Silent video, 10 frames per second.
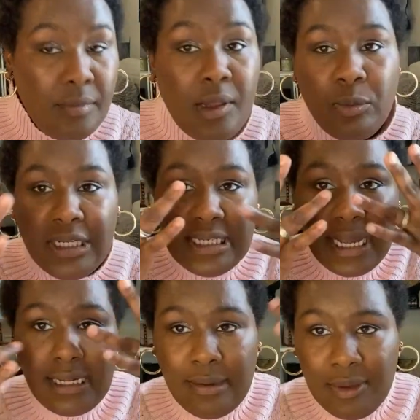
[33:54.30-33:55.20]
We're gonna
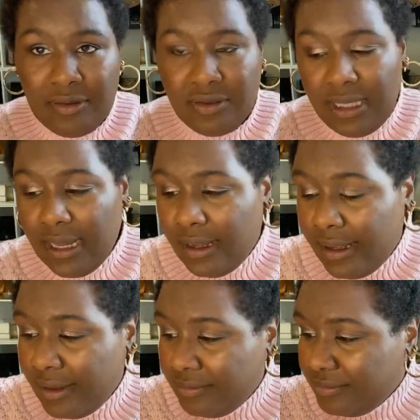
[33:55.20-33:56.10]
tidy up under the
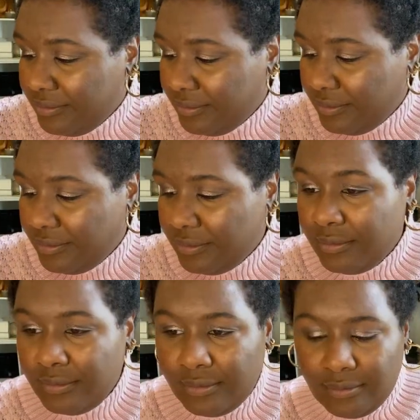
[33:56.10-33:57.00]
eye,
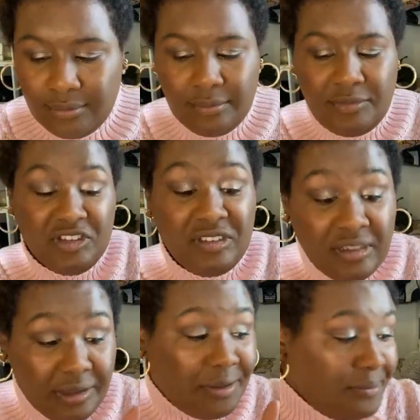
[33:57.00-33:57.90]
just a
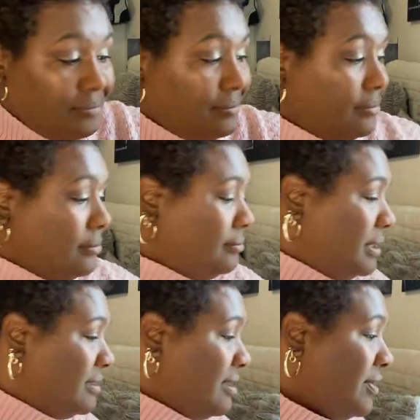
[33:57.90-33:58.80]
little,
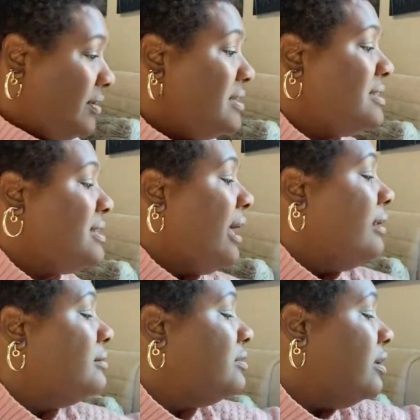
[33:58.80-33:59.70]
because I've already set,
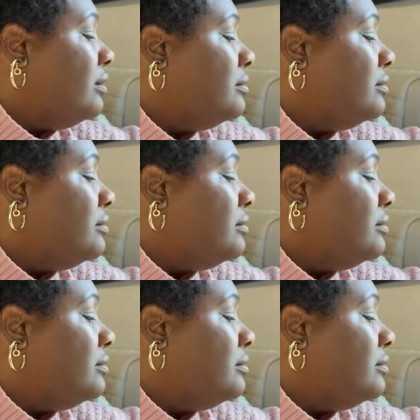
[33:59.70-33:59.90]
so